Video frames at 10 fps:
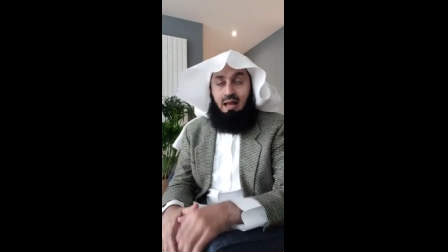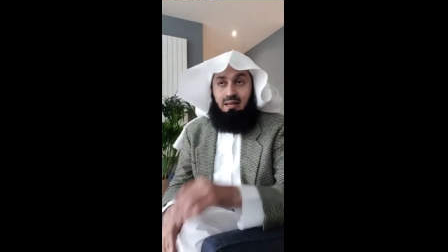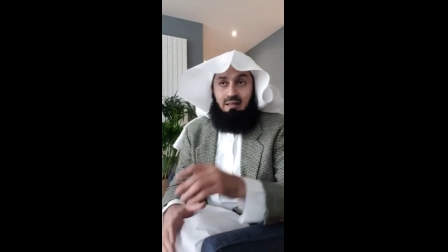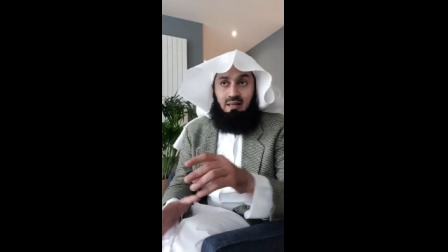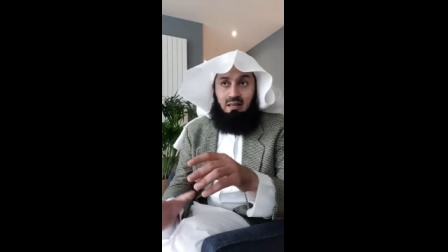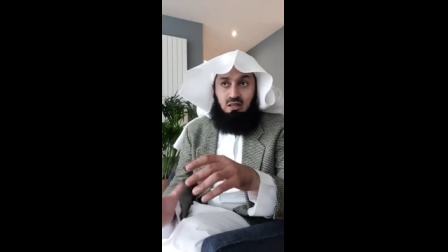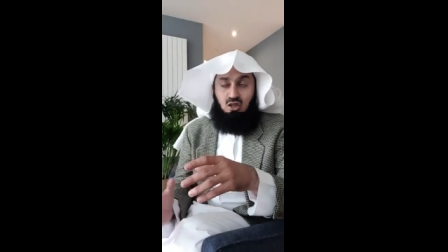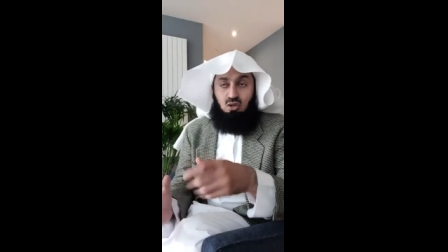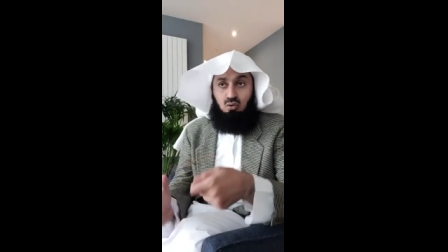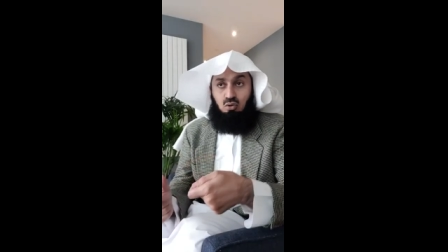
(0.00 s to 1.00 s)
And they, they
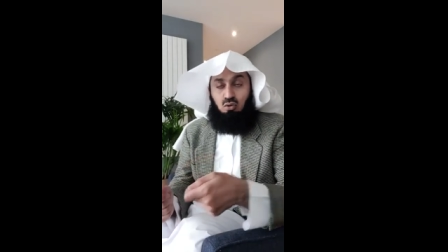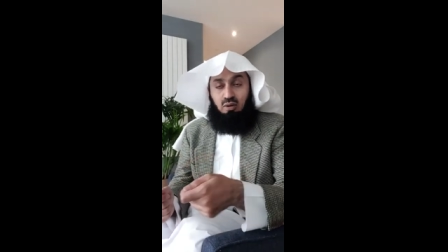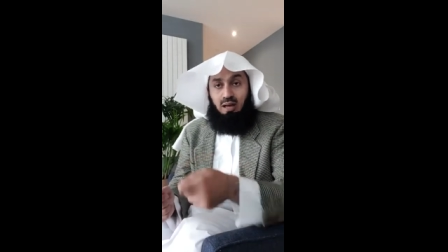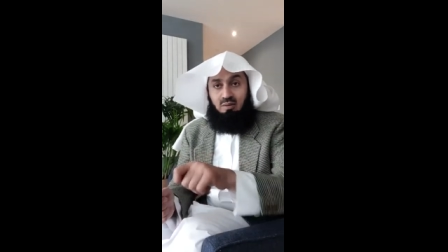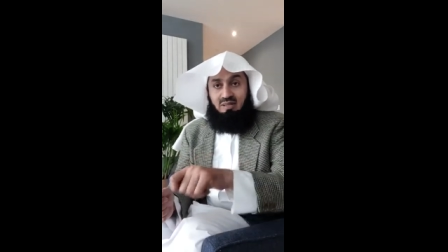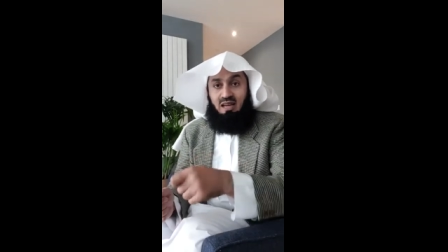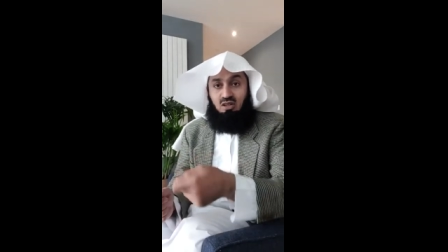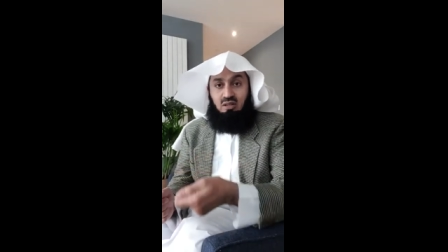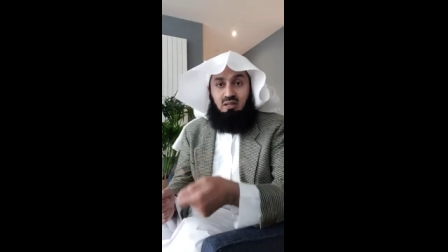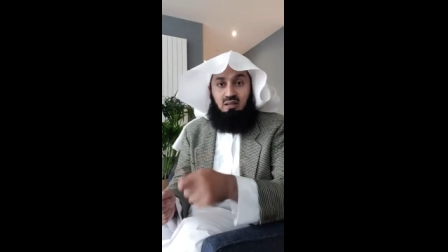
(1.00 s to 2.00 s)
show you, look, I was
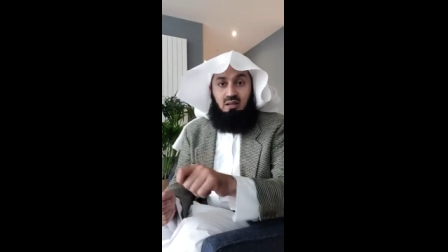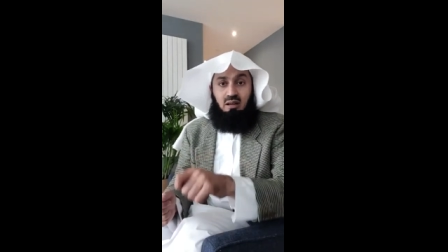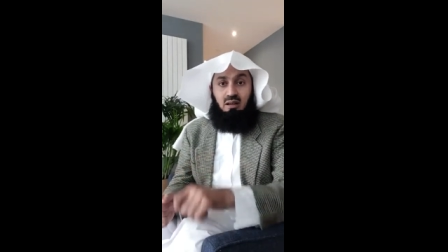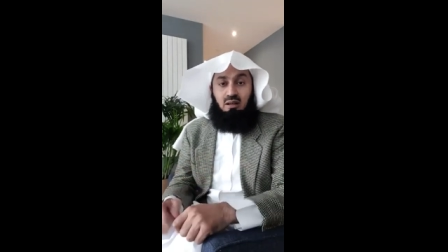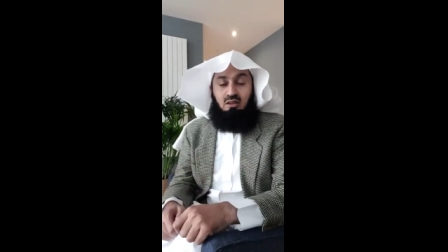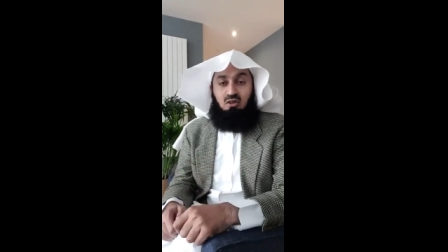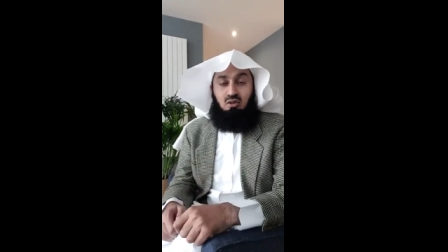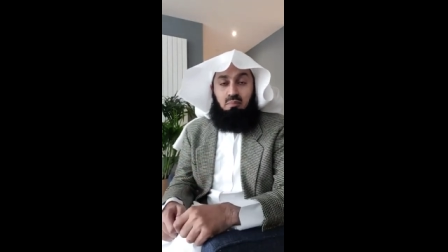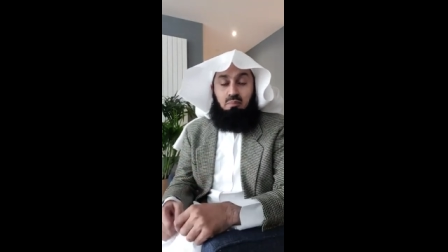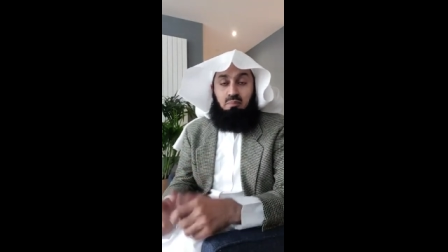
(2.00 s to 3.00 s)
actually, uh, you
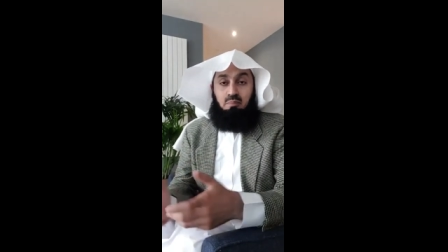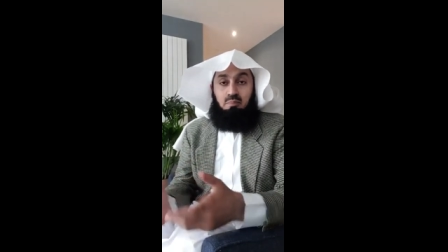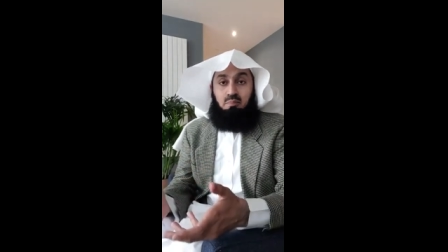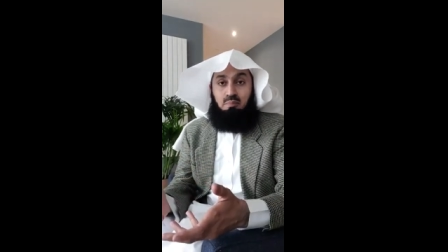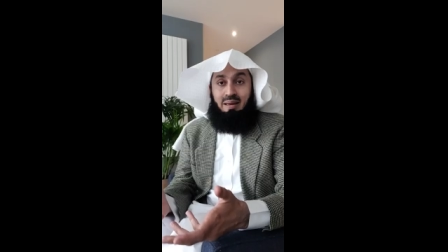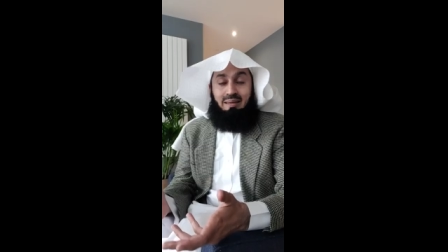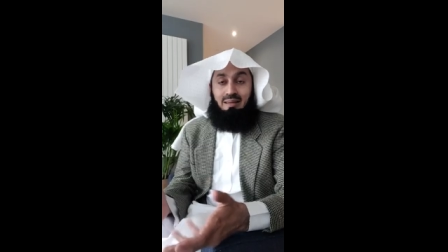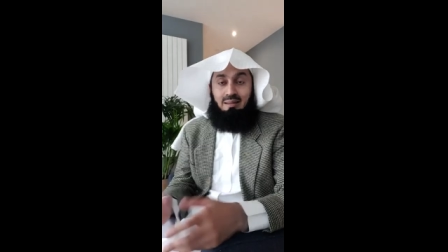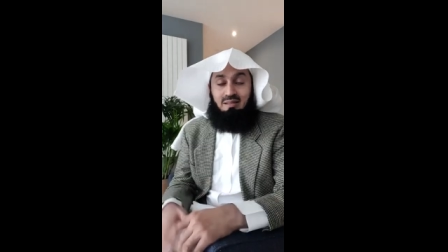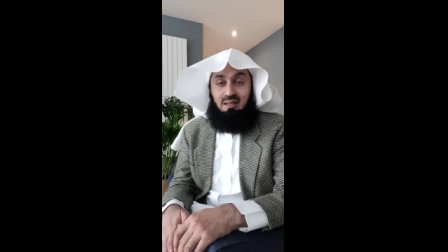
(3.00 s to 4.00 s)
know,
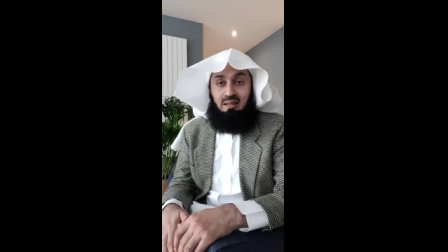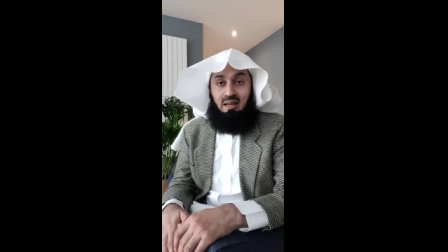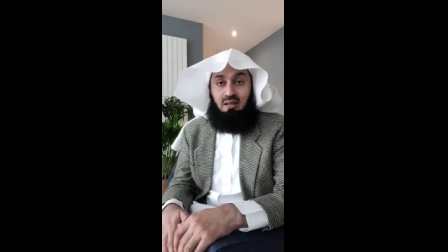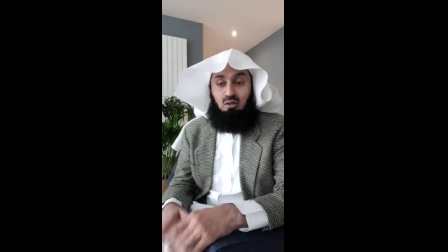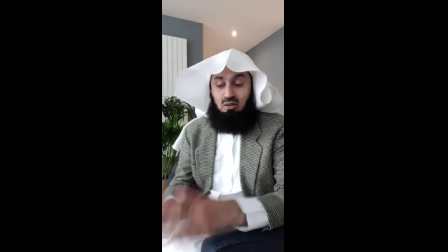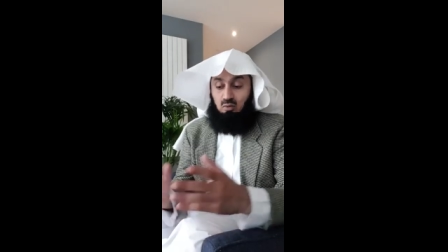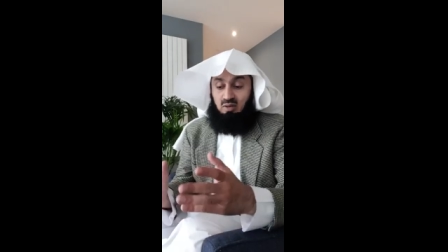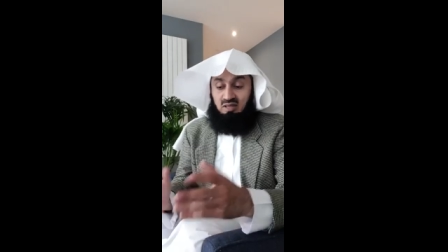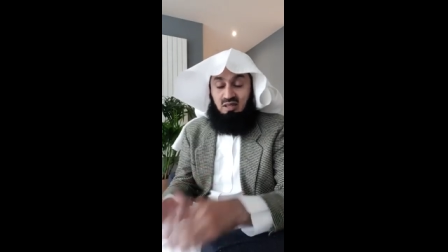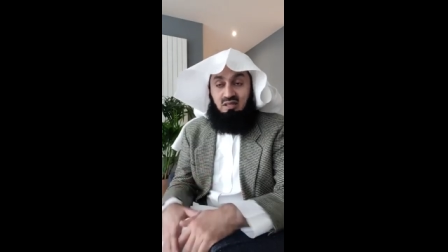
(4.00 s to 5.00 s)
making this thing, and look at
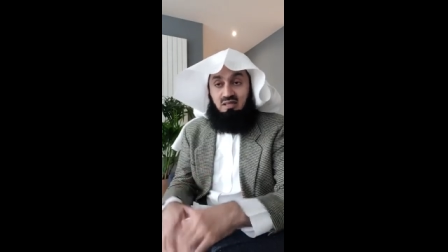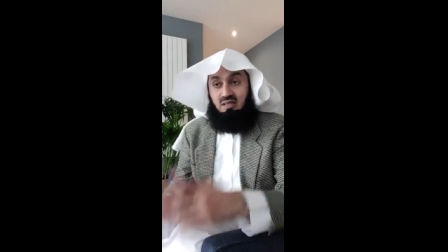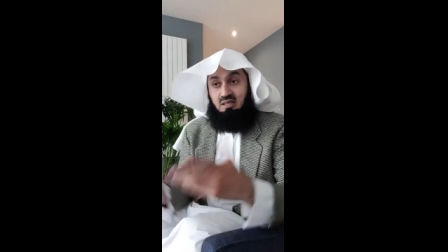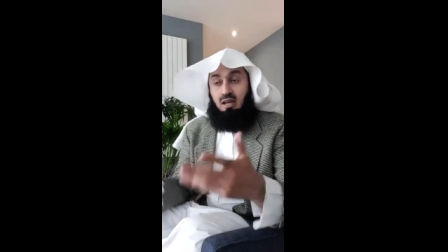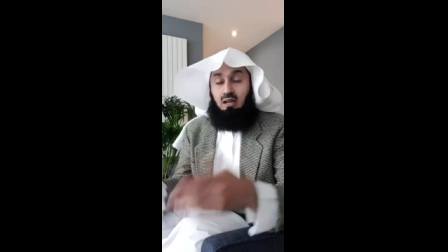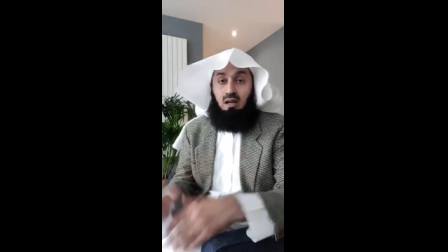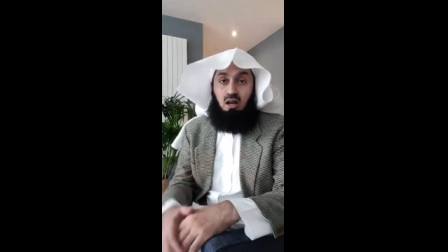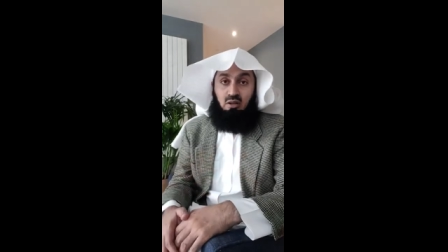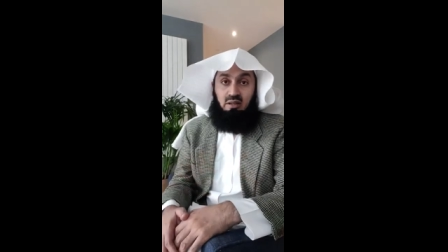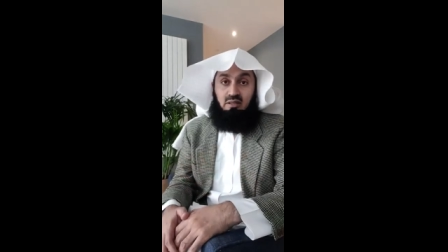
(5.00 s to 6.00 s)
what it says. It says Allah
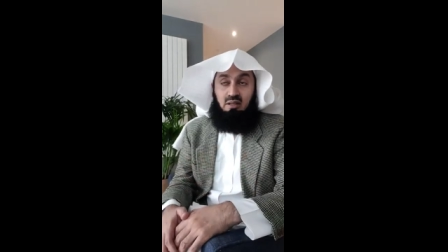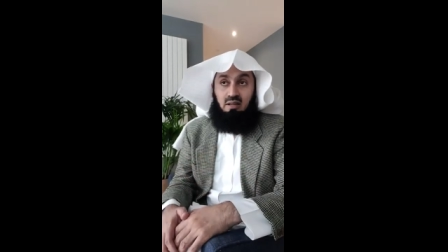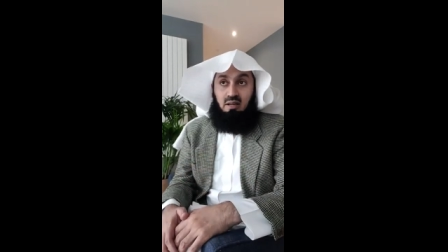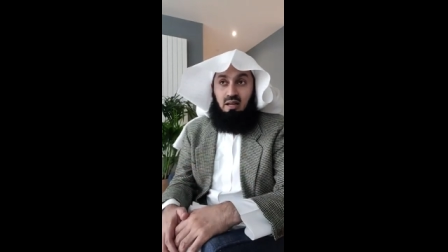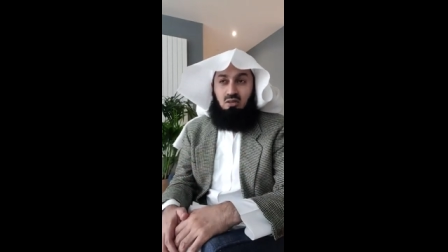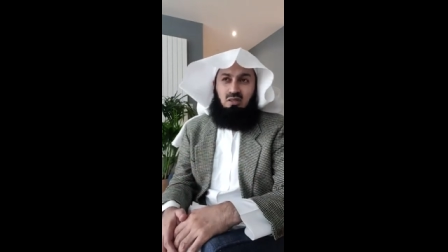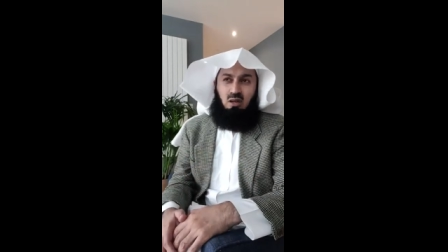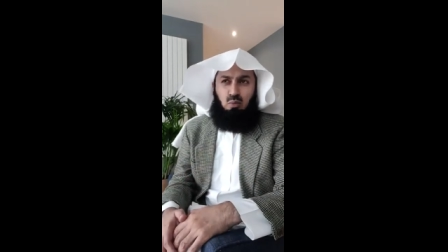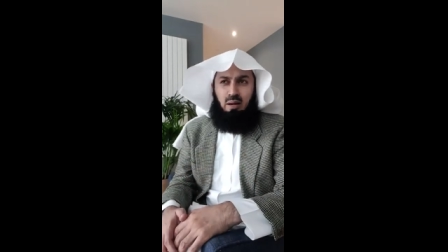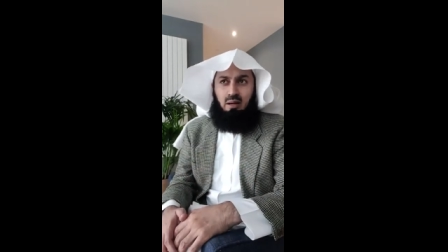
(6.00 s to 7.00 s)
on it. And you
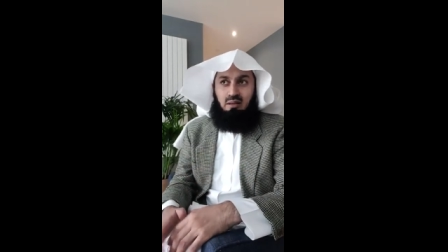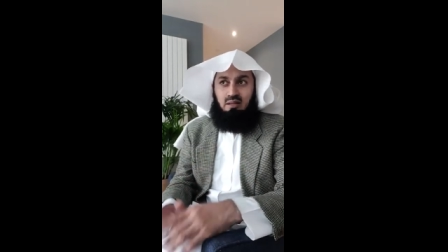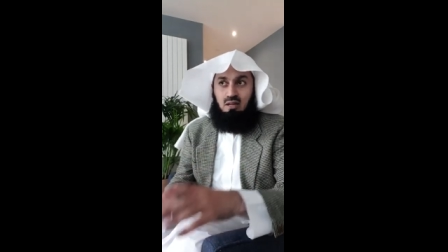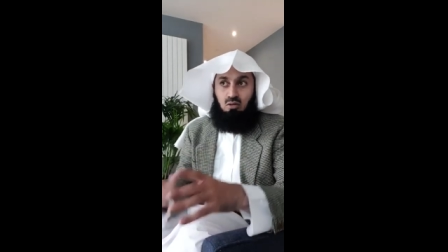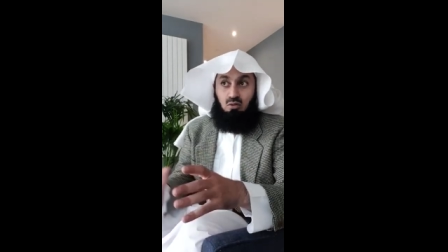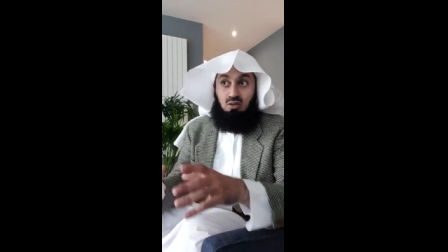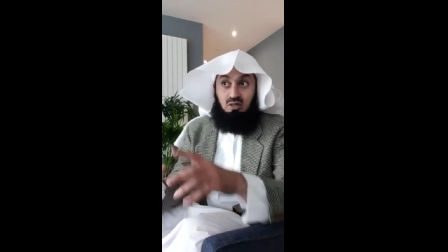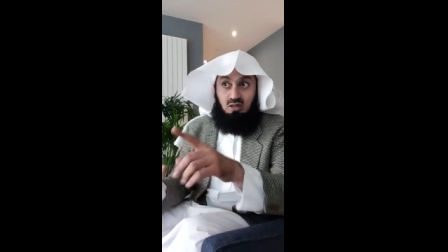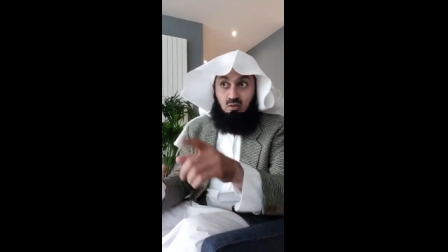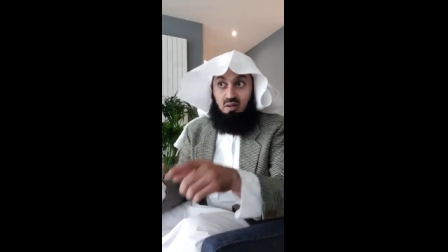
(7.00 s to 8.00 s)
say, where? And they say, look,
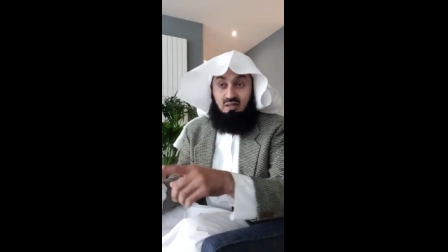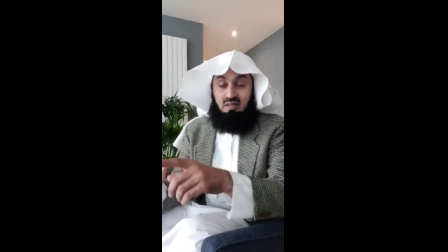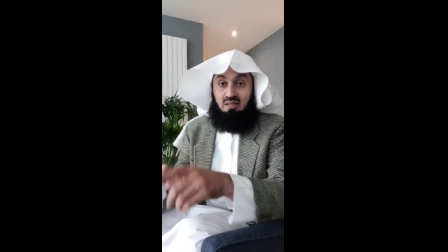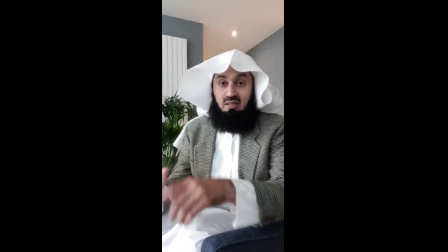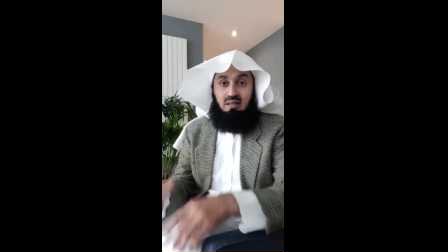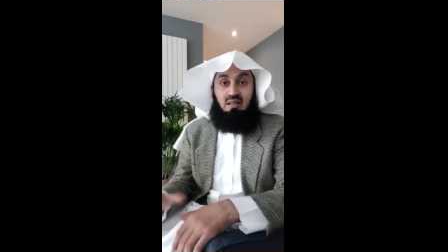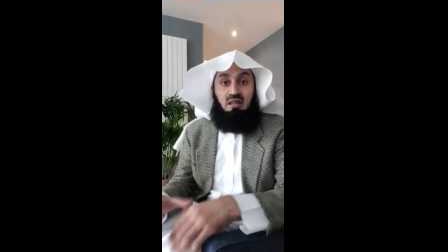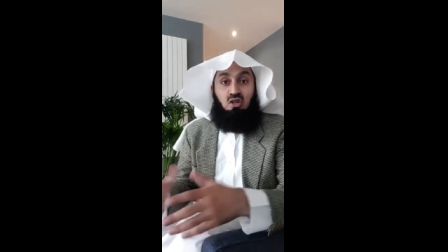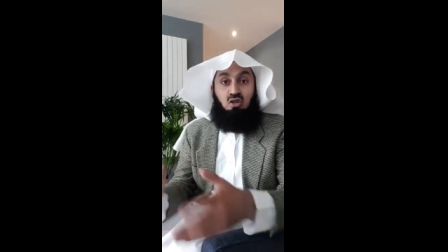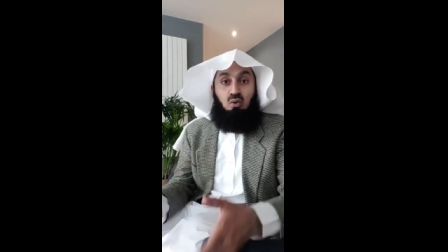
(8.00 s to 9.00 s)
this is where it says it. Then
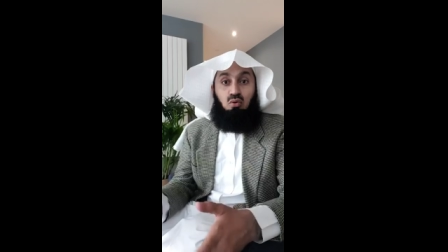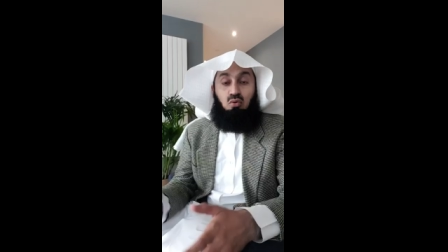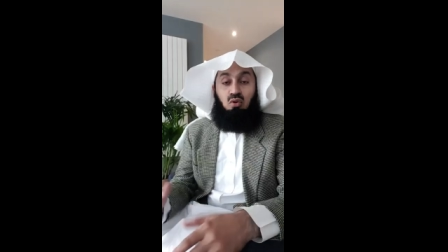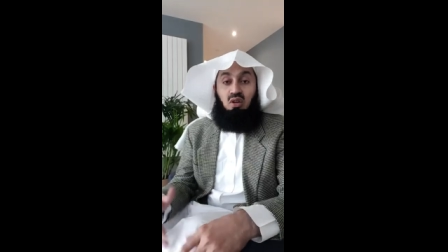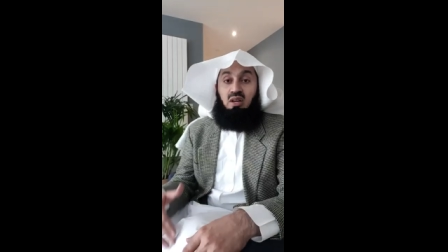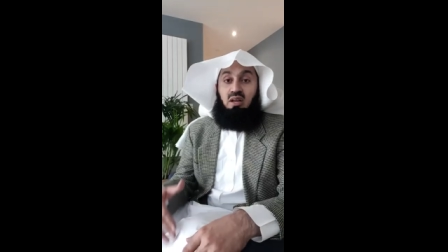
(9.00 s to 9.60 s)
they show you